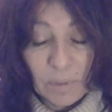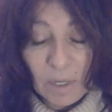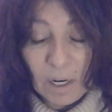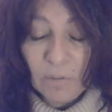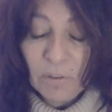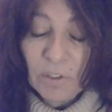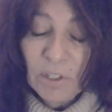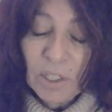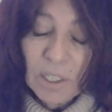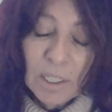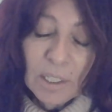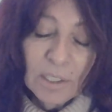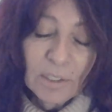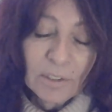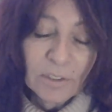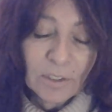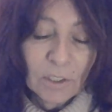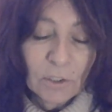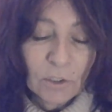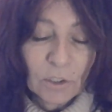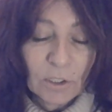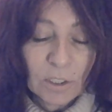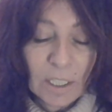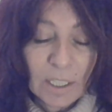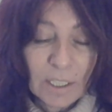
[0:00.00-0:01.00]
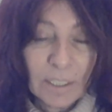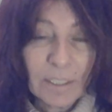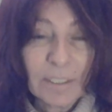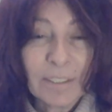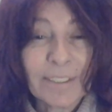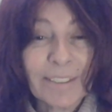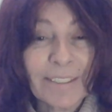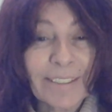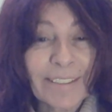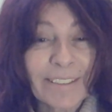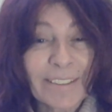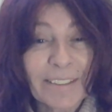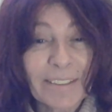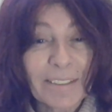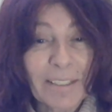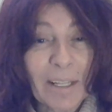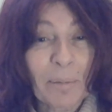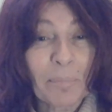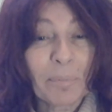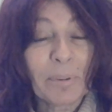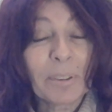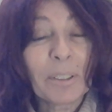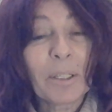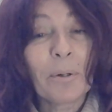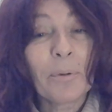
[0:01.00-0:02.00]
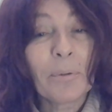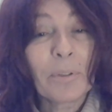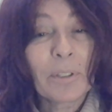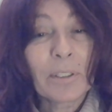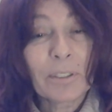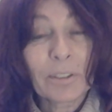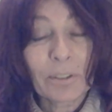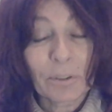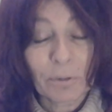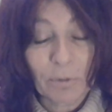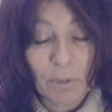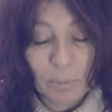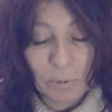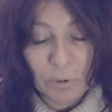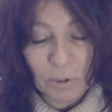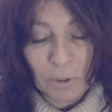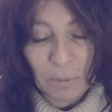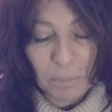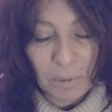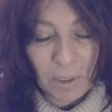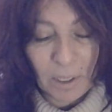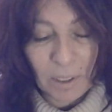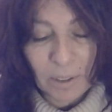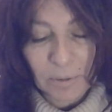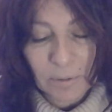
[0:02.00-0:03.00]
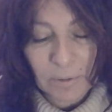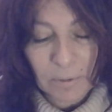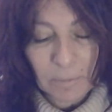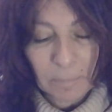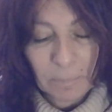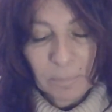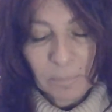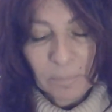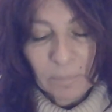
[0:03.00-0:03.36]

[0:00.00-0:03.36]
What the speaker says: Everything else that you need is listed down below in the description box.